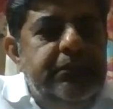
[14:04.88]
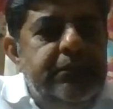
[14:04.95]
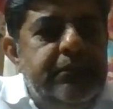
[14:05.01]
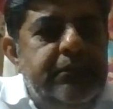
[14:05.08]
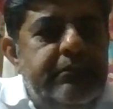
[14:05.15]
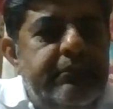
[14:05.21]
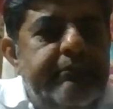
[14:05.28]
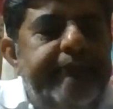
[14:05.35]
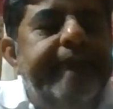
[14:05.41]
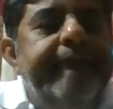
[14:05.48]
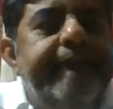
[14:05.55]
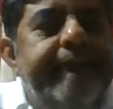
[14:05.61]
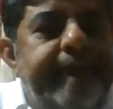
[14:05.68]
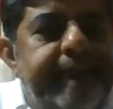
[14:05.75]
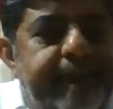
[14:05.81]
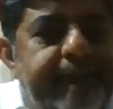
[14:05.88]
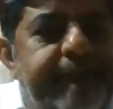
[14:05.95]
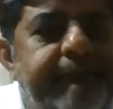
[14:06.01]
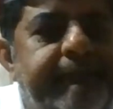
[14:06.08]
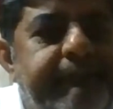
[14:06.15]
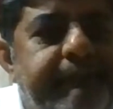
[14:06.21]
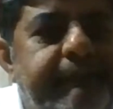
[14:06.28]
months from October
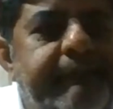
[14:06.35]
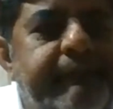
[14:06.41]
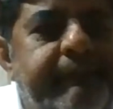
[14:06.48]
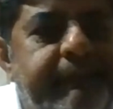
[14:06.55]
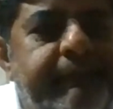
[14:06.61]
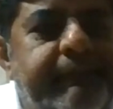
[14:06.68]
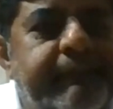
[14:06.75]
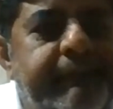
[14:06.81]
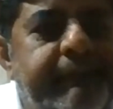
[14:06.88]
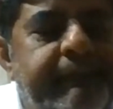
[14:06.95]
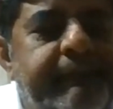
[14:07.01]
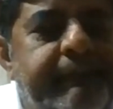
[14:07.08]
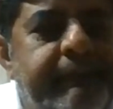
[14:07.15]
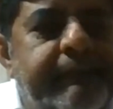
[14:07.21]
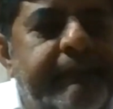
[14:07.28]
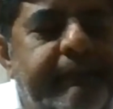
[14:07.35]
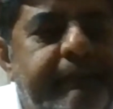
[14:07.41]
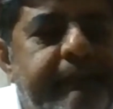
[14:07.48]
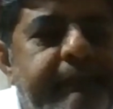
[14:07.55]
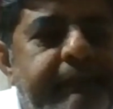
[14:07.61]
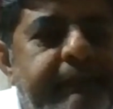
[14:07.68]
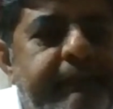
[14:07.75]
to March, when you
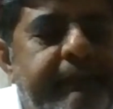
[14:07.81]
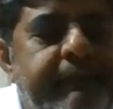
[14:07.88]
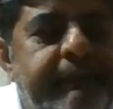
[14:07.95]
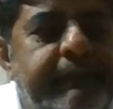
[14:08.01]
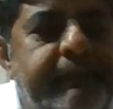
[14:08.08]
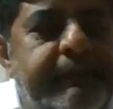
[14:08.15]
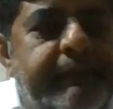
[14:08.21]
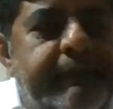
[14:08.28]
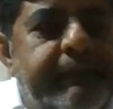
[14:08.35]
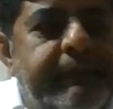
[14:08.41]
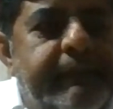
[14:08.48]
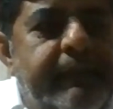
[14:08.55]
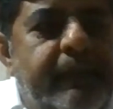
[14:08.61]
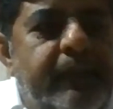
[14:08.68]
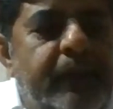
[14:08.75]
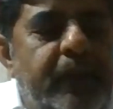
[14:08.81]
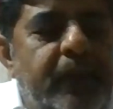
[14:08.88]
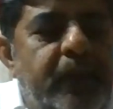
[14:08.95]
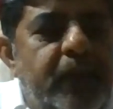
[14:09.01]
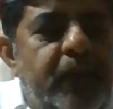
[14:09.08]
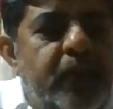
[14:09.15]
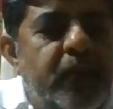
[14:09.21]
probably would start leaving
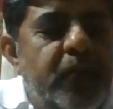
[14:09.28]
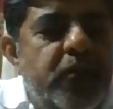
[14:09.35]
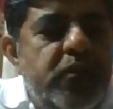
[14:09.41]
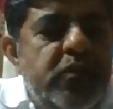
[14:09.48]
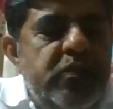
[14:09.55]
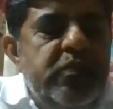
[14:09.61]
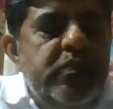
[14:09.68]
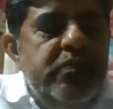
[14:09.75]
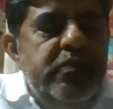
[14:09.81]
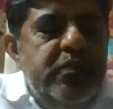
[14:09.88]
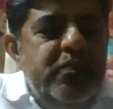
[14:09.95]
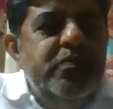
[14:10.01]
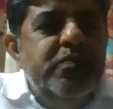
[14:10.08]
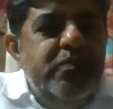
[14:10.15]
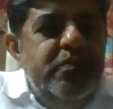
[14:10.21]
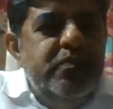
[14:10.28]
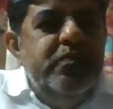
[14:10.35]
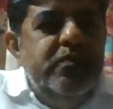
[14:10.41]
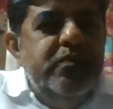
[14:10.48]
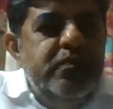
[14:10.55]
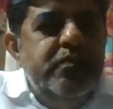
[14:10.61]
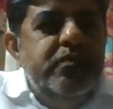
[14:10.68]
aside the demand for those
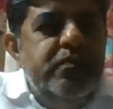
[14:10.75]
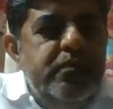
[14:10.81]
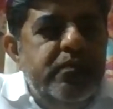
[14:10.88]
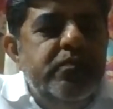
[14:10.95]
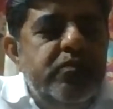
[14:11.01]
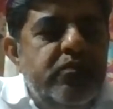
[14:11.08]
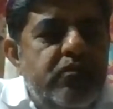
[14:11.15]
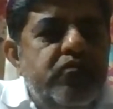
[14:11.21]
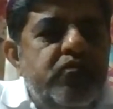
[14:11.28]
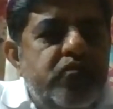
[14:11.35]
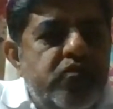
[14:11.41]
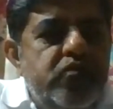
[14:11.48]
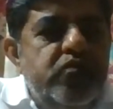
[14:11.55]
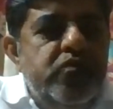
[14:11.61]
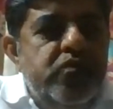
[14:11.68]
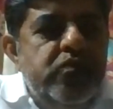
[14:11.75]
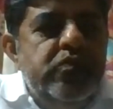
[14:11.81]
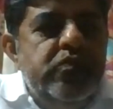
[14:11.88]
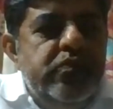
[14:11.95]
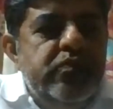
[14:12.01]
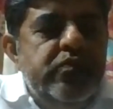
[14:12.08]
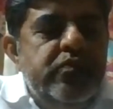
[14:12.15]
capacities aside, but at
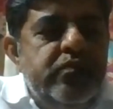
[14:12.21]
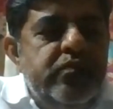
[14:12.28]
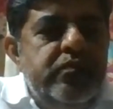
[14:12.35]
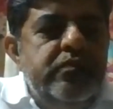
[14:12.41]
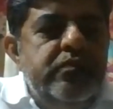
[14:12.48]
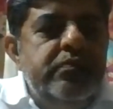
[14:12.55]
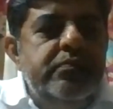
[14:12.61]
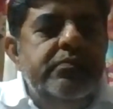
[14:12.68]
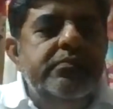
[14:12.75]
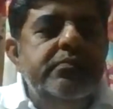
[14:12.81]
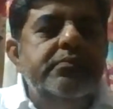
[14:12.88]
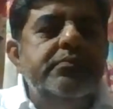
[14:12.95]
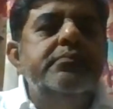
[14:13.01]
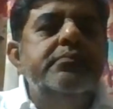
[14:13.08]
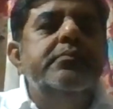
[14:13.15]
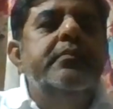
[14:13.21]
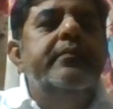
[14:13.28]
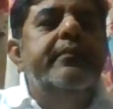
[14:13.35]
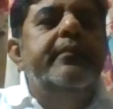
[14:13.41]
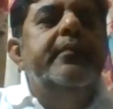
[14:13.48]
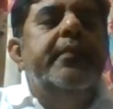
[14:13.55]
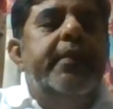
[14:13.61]
least the inventories would be available.
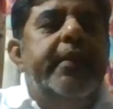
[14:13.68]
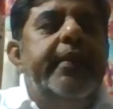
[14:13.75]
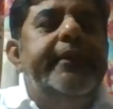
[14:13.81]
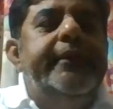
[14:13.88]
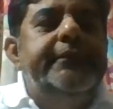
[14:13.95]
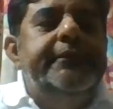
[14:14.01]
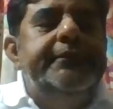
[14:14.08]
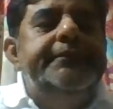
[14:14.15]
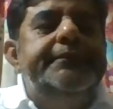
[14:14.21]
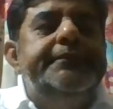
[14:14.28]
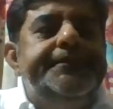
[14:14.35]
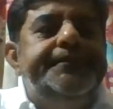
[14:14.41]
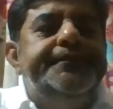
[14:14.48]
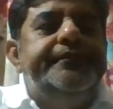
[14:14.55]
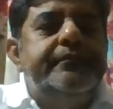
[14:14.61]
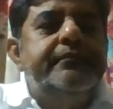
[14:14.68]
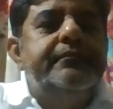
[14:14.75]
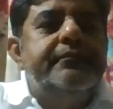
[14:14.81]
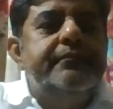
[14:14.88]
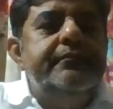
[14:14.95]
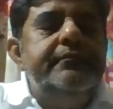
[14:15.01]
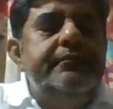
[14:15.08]
Now, if you predict that,